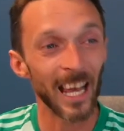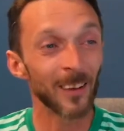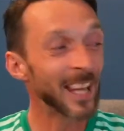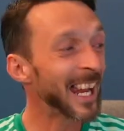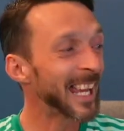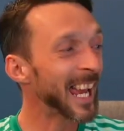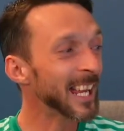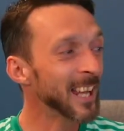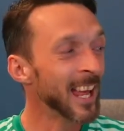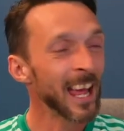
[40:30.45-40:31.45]
And
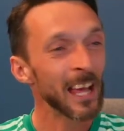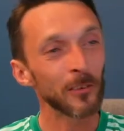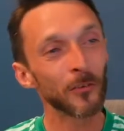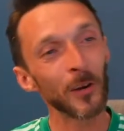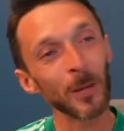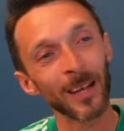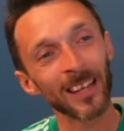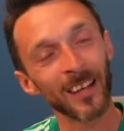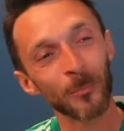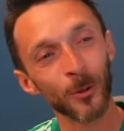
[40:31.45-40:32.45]
again, it's funny
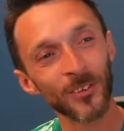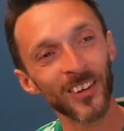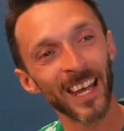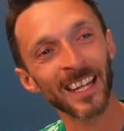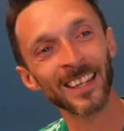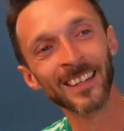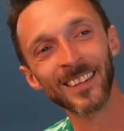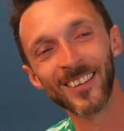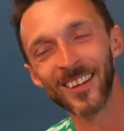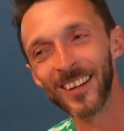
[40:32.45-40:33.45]
because I'd put it
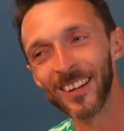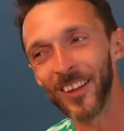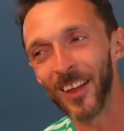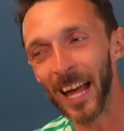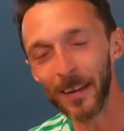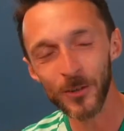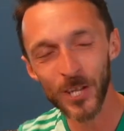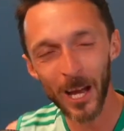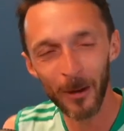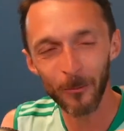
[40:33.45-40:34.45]
into the live
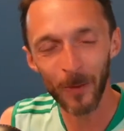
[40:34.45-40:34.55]
chat,